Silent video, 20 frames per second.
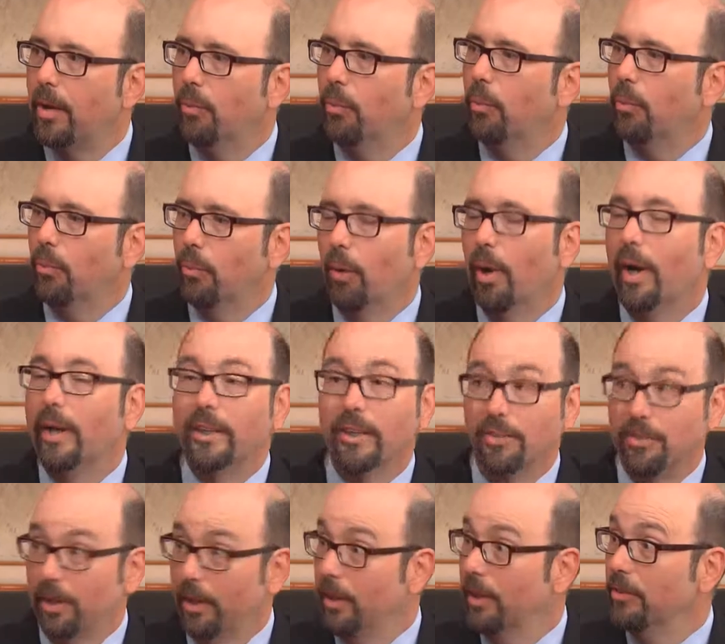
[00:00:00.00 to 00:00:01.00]
Well, I
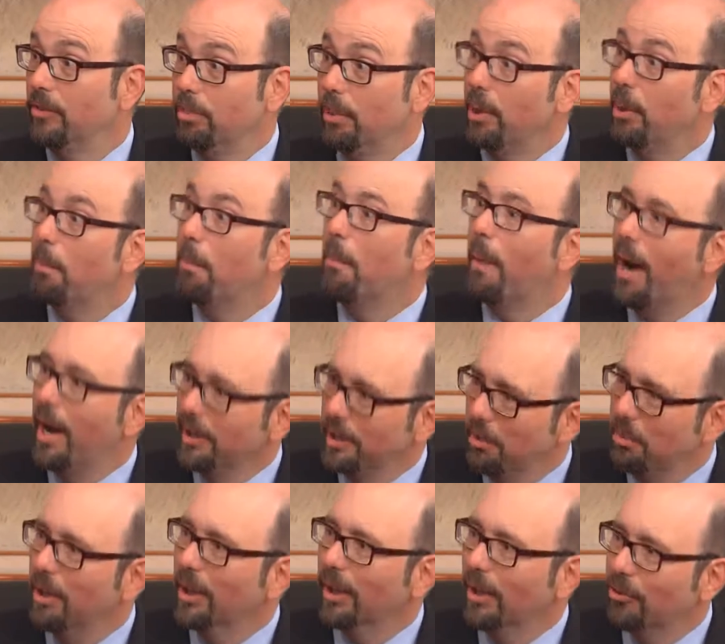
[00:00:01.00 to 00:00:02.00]
can tell you it's been a
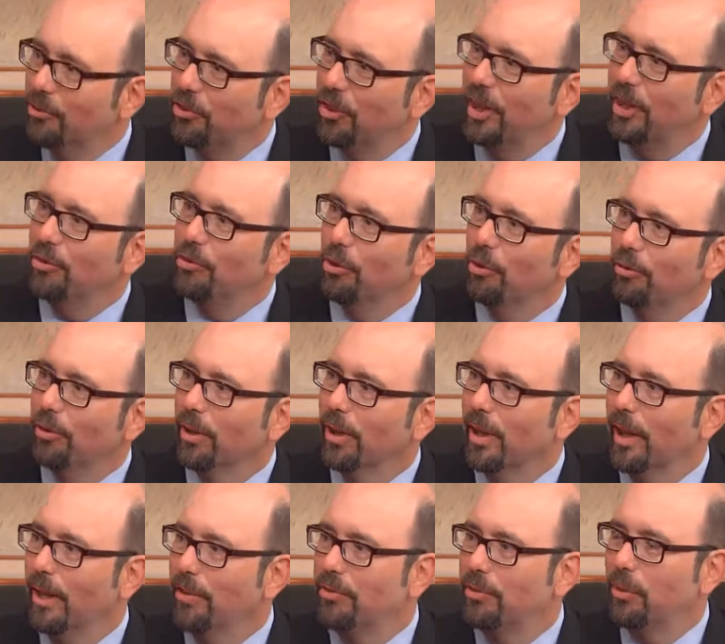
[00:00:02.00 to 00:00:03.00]
monumental change over the
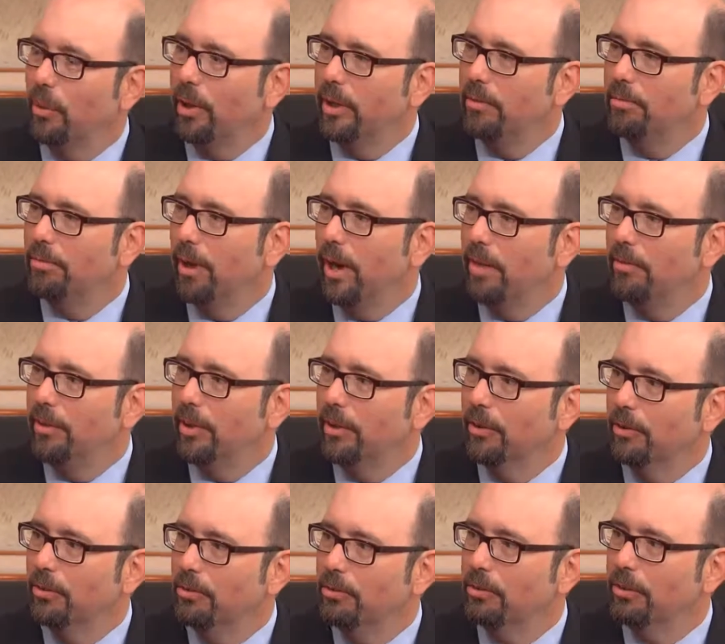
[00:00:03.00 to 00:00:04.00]
last 25
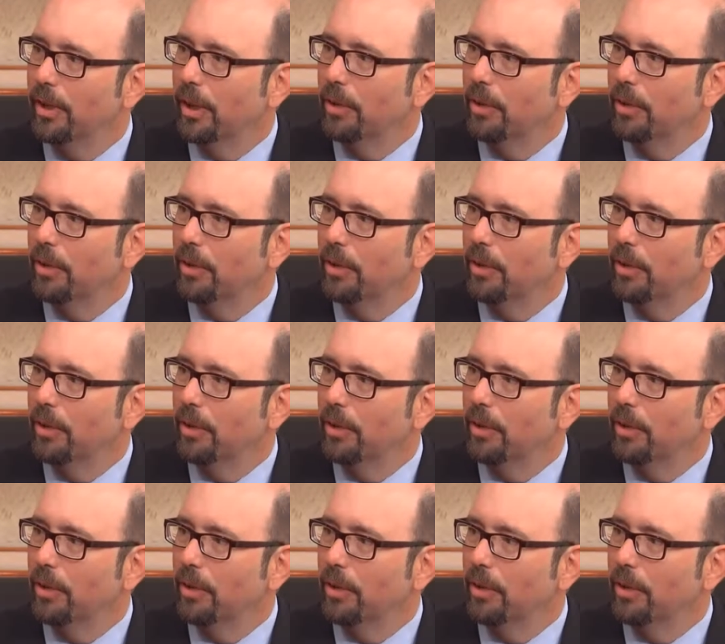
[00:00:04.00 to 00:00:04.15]
years.